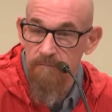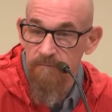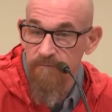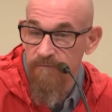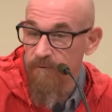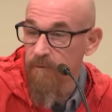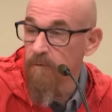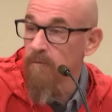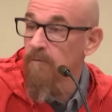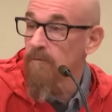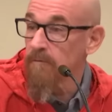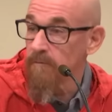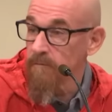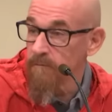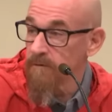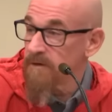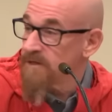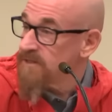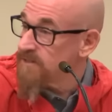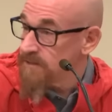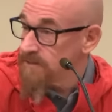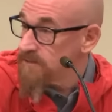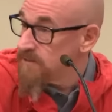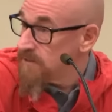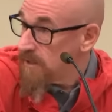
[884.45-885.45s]
for
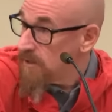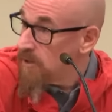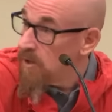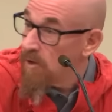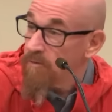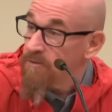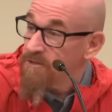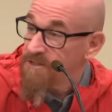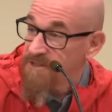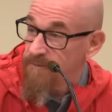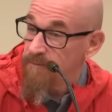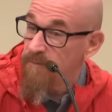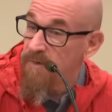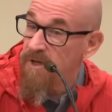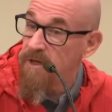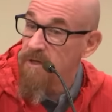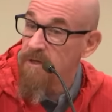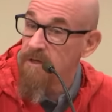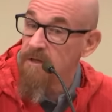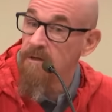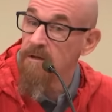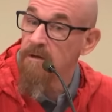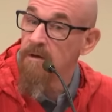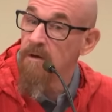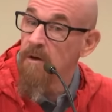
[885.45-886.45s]
reasons unknown to
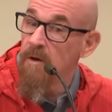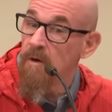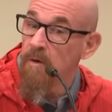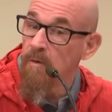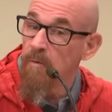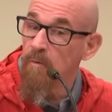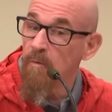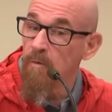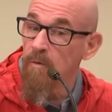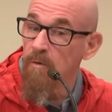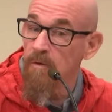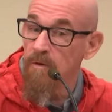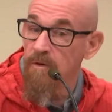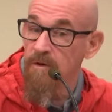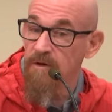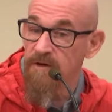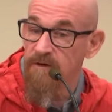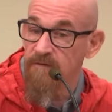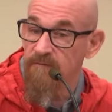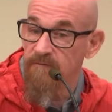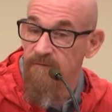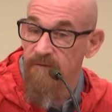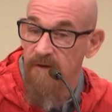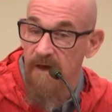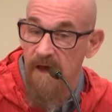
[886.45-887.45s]
me, would
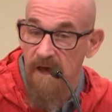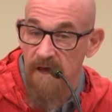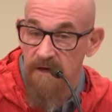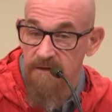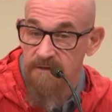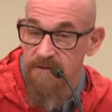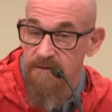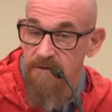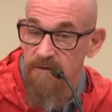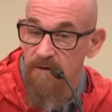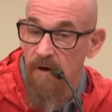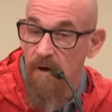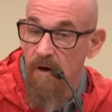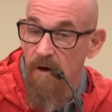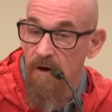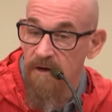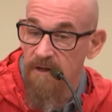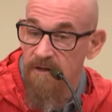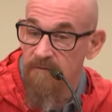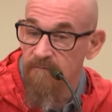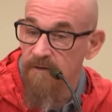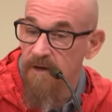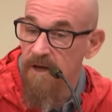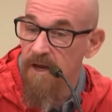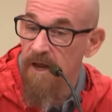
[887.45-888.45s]
in fact not
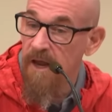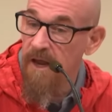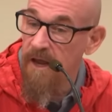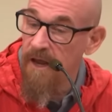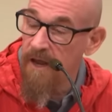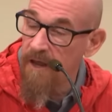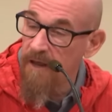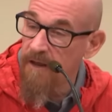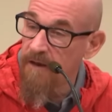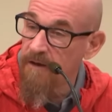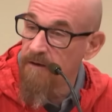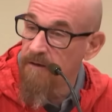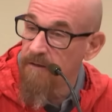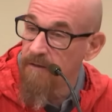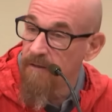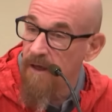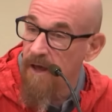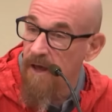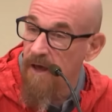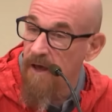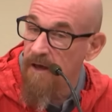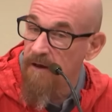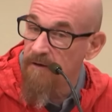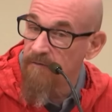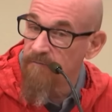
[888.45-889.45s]
even hand
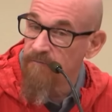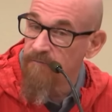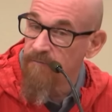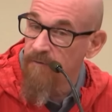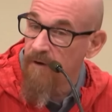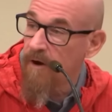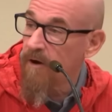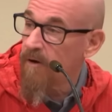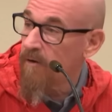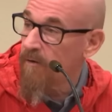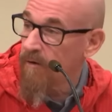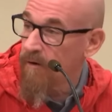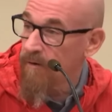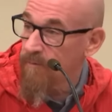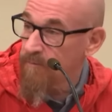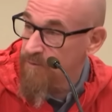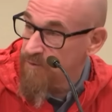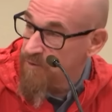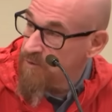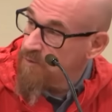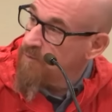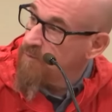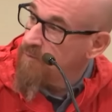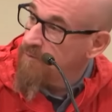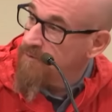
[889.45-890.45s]
that firearm
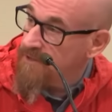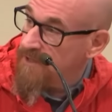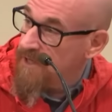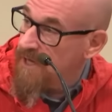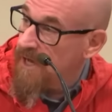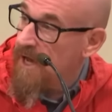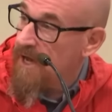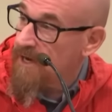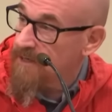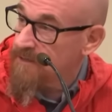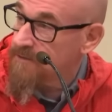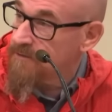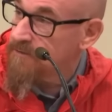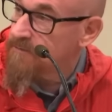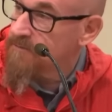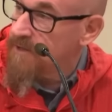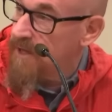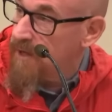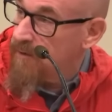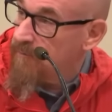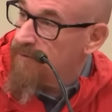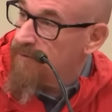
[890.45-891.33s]
to the actor. They